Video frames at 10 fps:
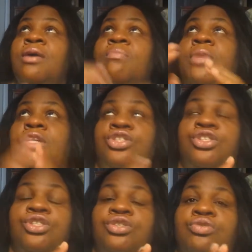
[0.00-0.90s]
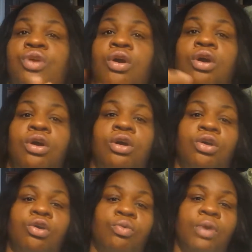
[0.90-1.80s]
Make sure you
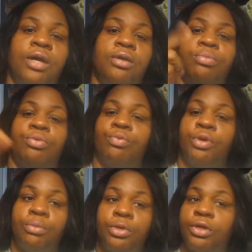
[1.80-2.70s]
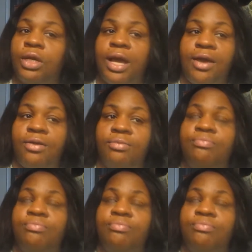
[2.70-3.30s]
go around the perimeter like